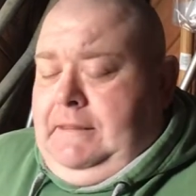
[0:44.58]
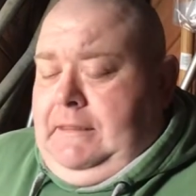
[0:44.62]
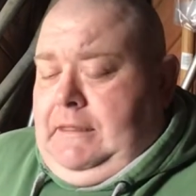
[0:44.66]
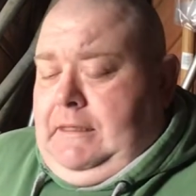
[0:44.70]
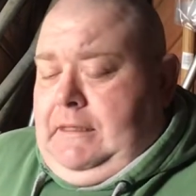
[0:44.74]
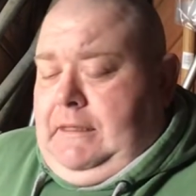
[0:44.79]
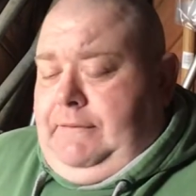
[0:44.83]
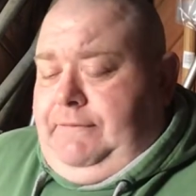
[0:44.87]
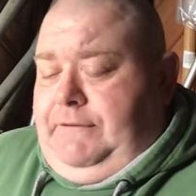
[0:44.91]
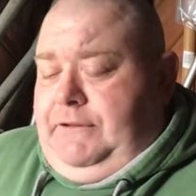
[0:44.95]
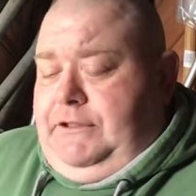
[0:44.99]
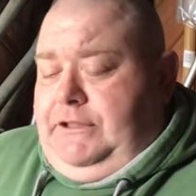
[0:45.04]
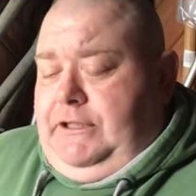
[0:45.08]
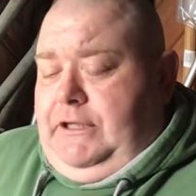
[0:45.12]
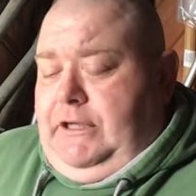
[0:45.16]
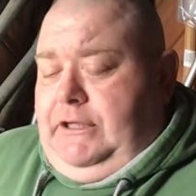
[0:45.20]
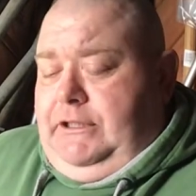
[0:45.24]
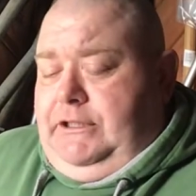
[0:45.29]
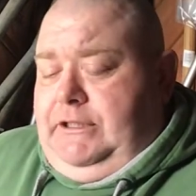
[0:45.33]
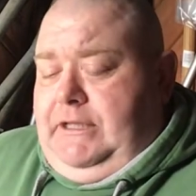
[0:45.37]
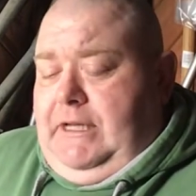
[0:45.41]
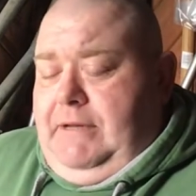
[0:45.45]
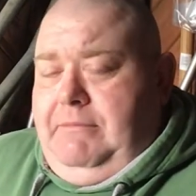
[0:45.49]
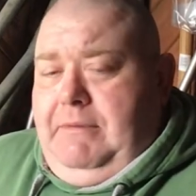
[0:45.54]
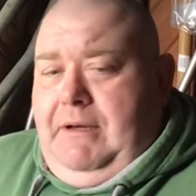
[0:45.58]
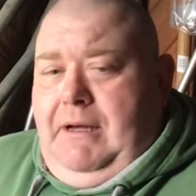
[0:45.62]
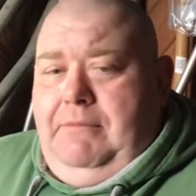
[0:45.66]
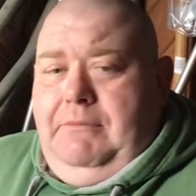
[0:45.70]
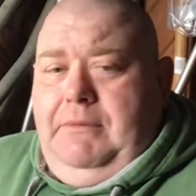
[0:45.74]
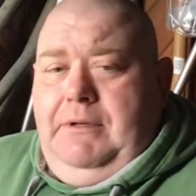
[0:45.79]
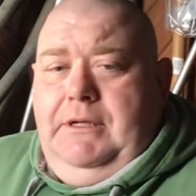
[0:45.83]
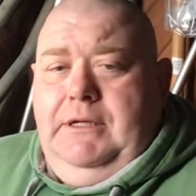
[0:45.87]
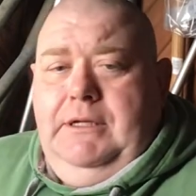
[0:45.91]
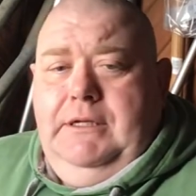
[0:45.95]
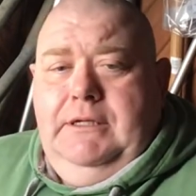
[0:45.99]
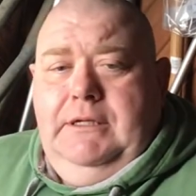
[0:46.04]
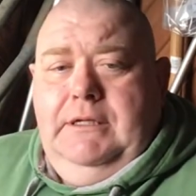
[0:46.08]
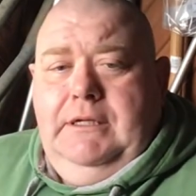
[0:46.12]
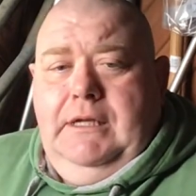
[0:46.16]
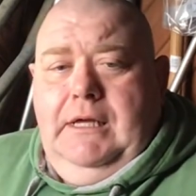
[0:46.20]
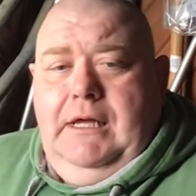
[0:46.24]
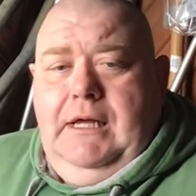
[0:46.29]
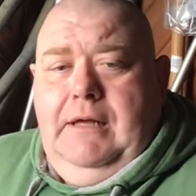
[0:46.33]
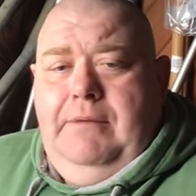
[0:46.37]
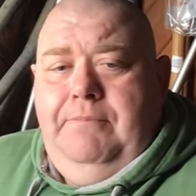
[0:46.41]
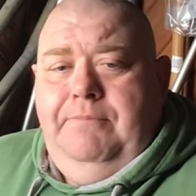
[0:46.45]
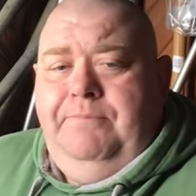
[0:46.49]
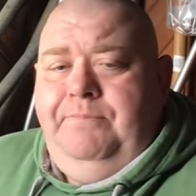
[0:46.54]
If you search them up
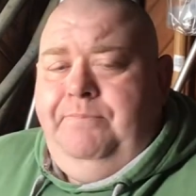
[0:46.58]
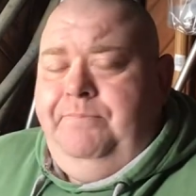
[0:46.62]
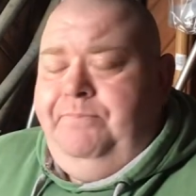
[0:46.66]
and